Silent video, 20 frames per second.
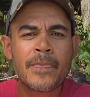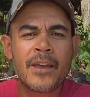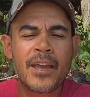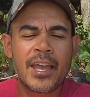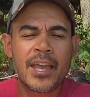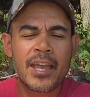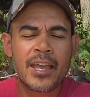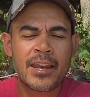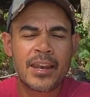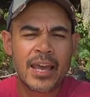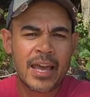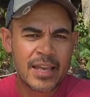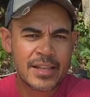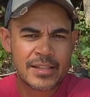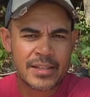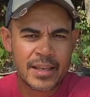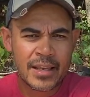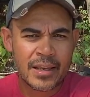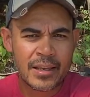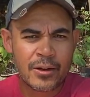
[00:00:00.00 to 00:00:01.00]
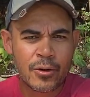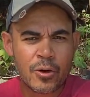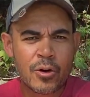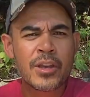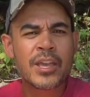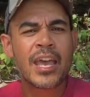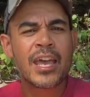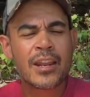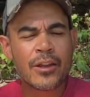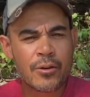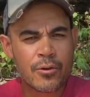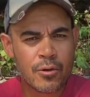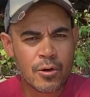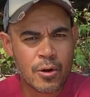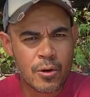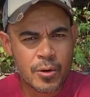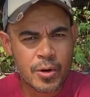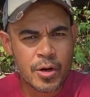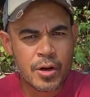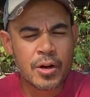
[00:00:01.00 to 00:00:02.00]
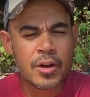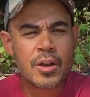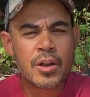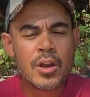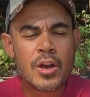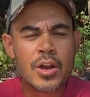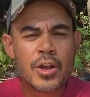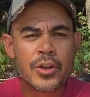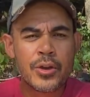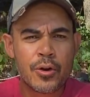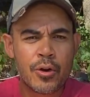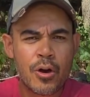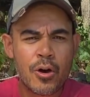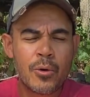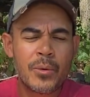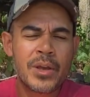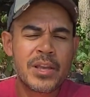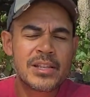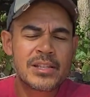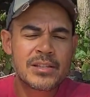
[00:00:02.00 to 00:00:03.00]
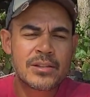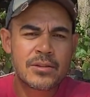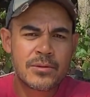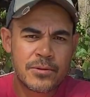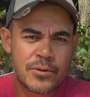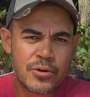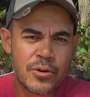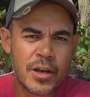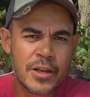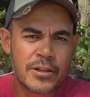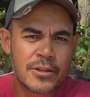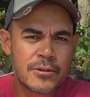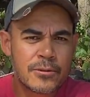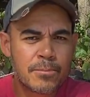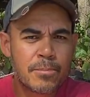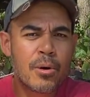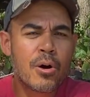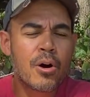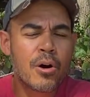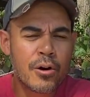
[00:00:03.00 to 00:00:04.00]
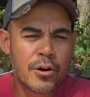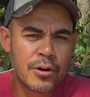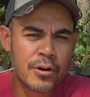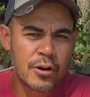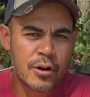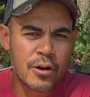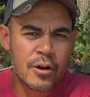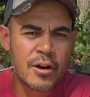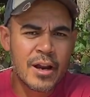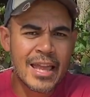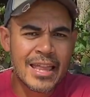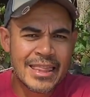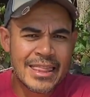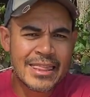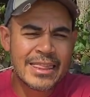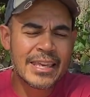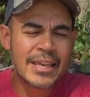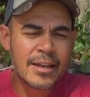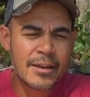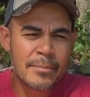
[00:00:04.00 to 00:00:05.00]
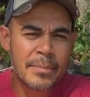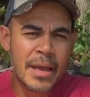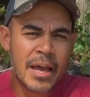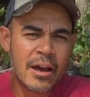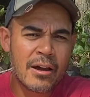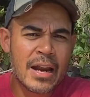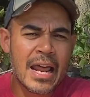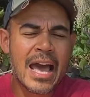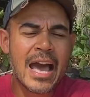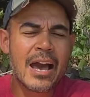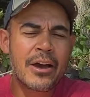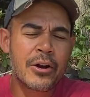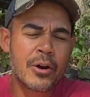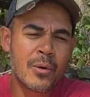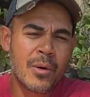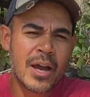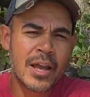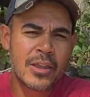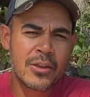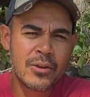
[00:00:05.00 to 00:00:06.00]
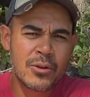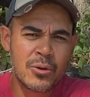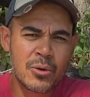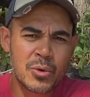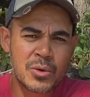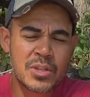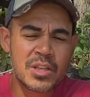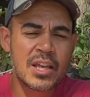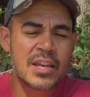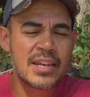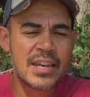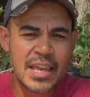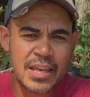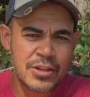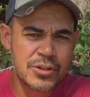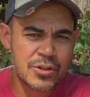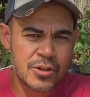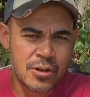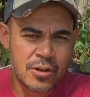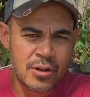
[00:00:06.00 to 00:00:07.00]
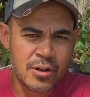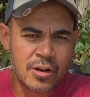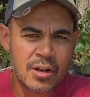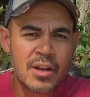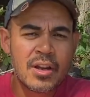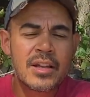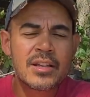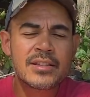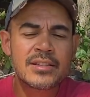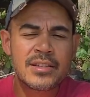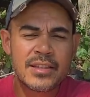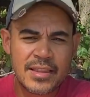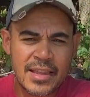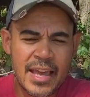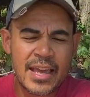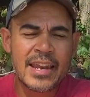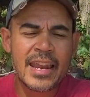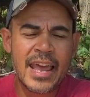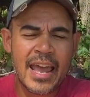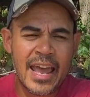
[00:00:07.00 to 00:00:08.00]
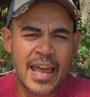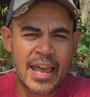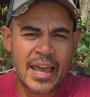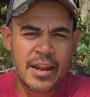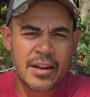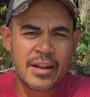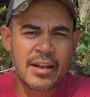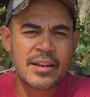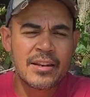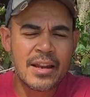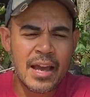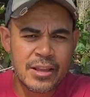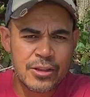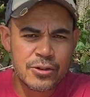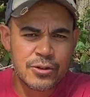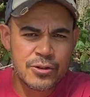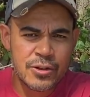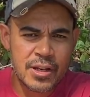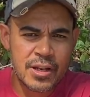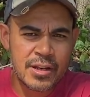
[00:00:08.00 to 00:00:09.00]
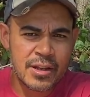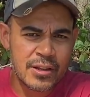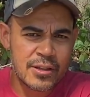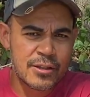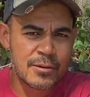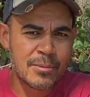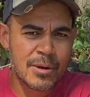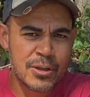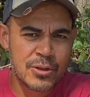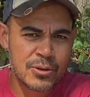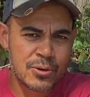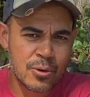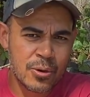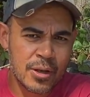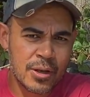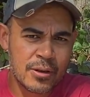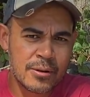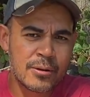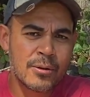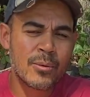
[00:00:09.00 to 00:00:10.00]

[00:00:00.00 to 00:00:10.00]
And as a organic grower, you're always trying to partner and think about, how do I use nature to then add nitrogen into my soil?